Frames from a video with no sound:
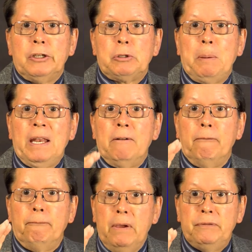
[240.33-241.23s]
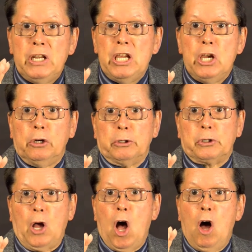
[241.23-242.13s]
spent 50
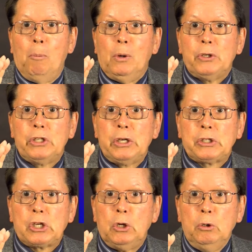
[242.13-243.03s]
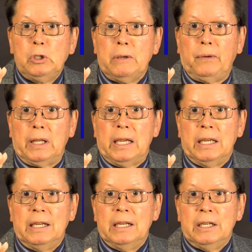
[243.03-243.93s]
years almost exclusively
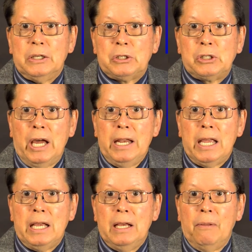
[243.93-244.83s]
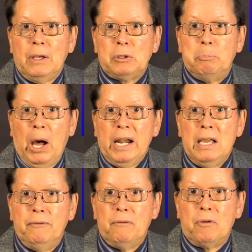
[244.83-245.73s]
studying this
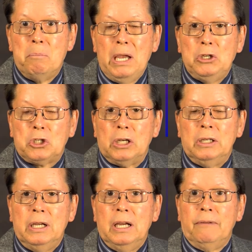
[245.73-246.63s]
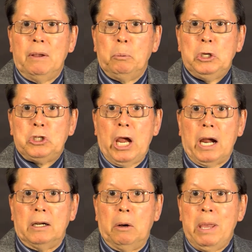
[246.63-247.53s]
body of information that we
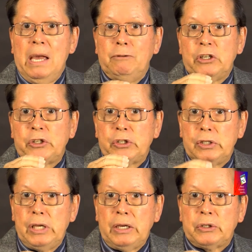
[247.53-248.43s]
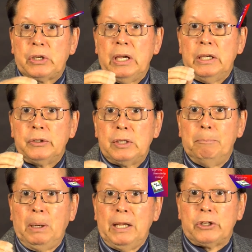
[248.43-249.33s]
share. Now, we have just 6
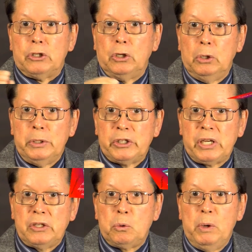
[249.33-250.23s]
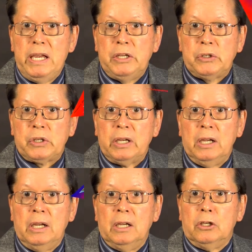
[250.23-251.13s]
simple lessons. You can do it in 6 weeks.
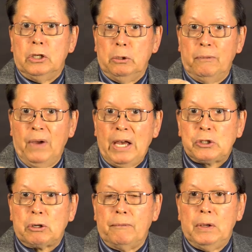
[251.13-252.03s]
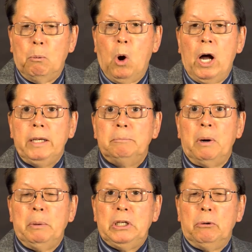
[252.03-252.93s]
You can do it faster if you want,
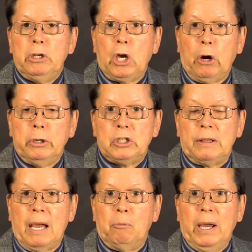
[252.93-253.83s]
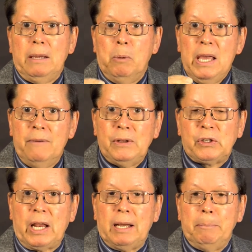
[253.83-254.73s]
but we don't encourage it that way. And we have it
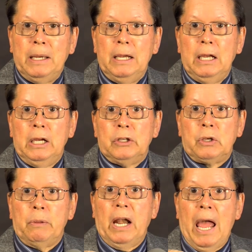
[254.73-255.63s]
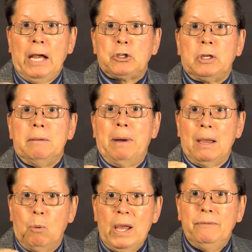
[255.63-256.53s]
set up so that actually
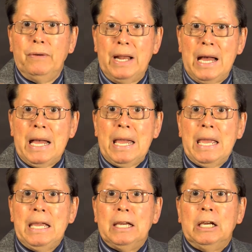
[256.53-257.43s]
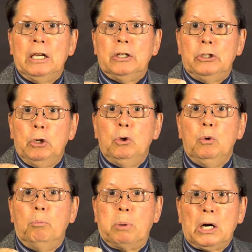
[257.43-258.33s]
my wife and I
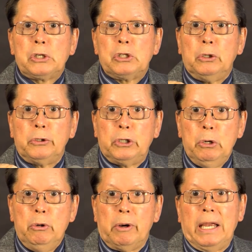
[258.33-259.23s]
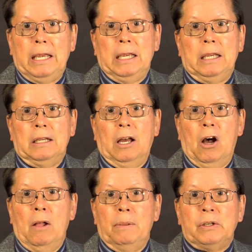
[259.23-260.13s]
do personal tutoring
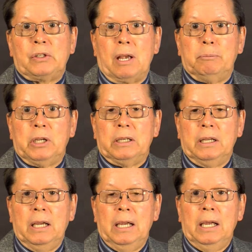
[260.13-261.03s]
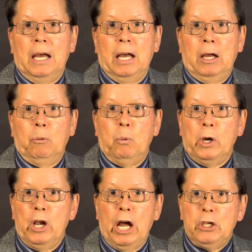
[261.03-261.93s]
on this subject.
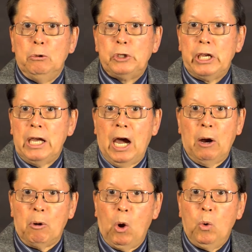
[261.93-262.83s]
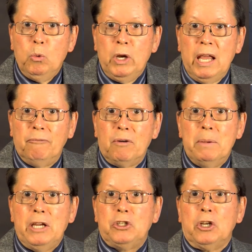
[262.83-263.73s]
We're not using our own
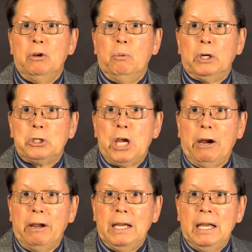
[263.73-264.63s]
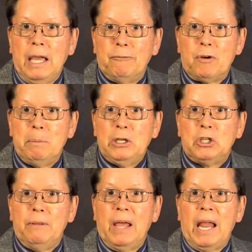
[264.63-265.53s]
information. We're sharing
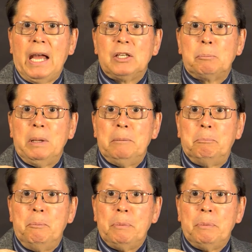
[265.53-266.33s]
information that has been